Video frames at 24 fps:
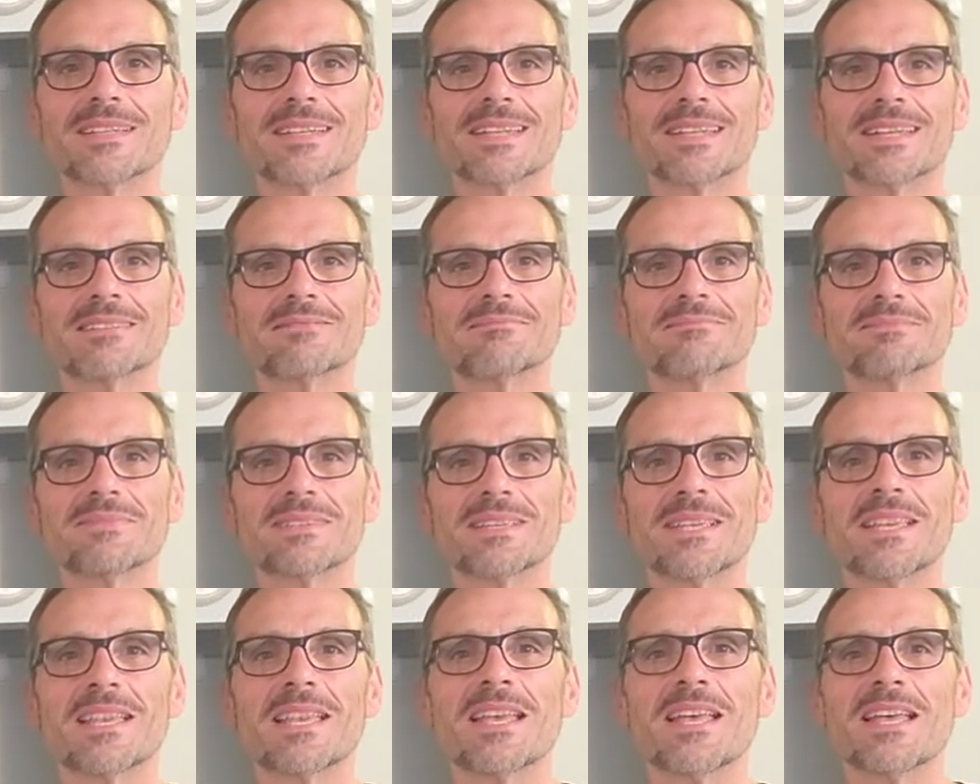Okay.
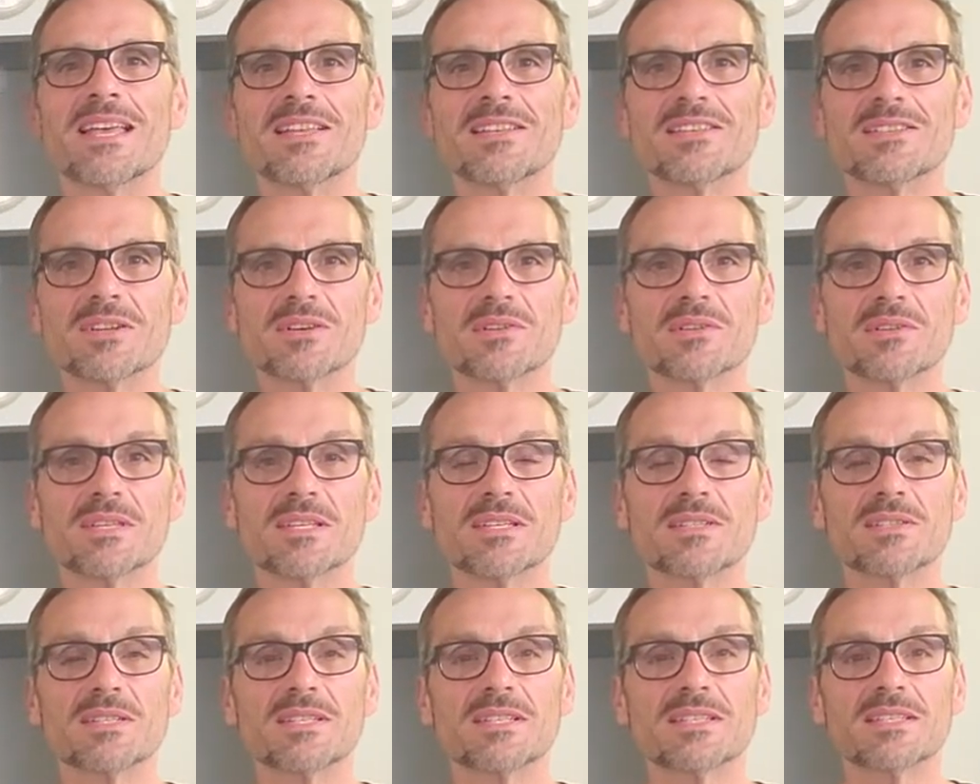So
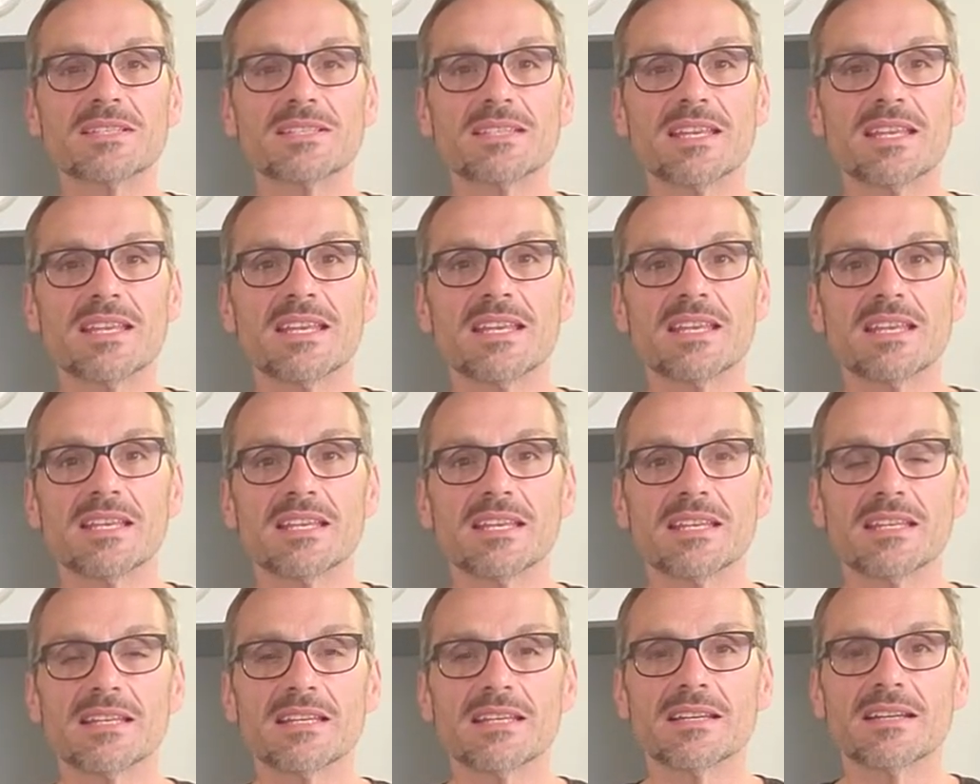this is
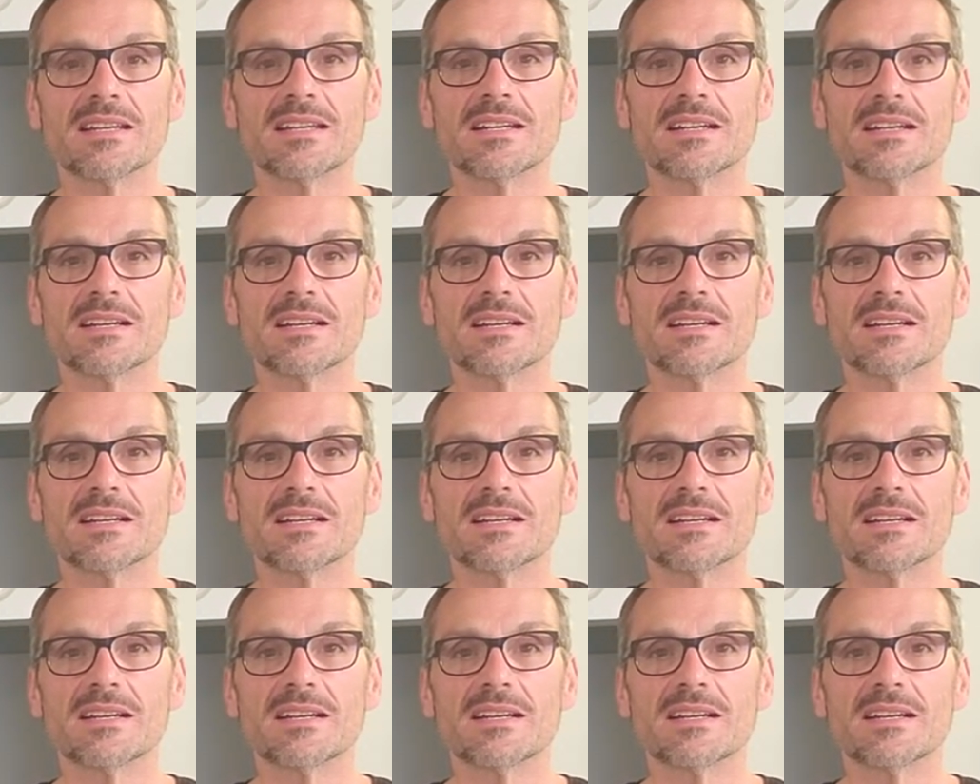day